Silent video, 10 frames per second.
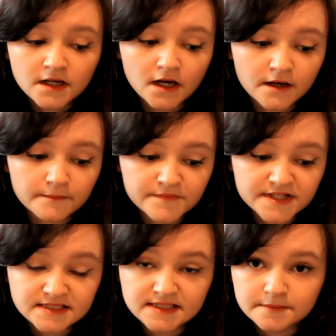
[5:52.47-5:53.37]

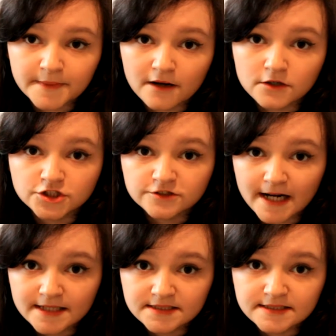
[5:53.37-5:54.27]
This is about a
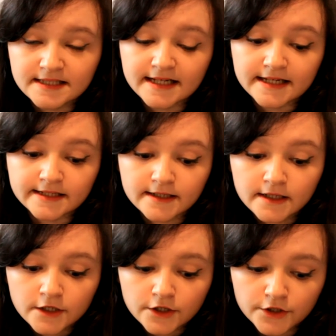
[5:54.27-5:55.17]
trans teen
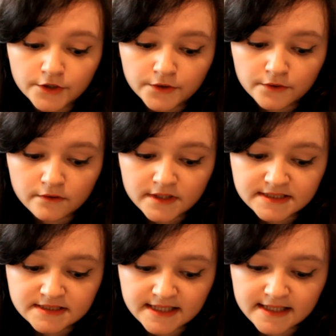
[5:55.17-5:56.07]
who
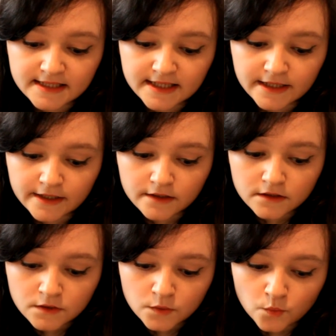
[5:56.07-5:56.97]
is dealing
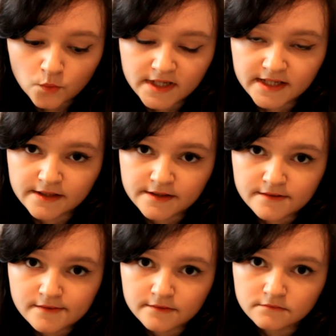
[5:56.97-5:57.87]

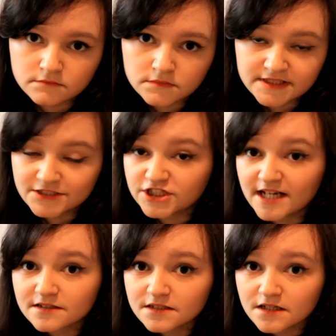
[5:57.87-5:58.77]
with his
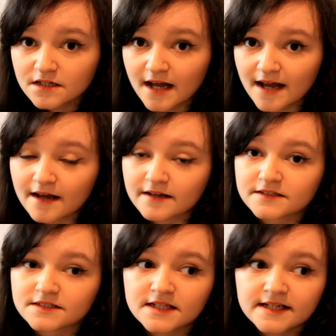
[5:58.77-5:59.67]
gender
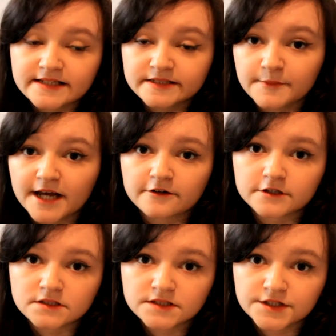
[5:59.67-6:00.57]
and his
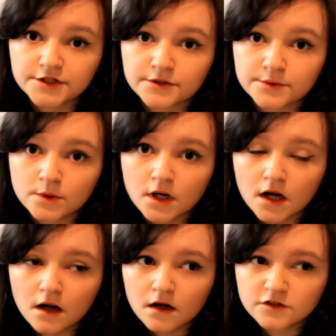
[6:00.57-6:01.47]
parents who
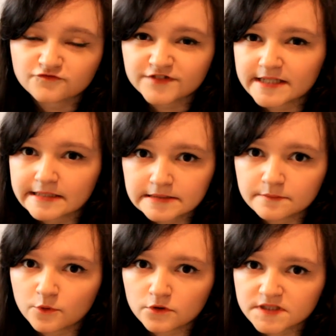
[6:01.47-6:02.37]
aren't really
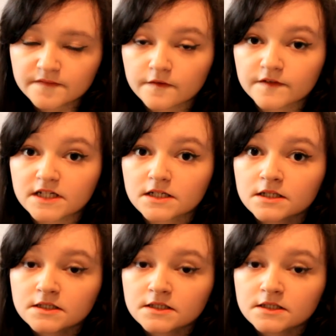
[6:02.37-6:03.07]
supportive of it.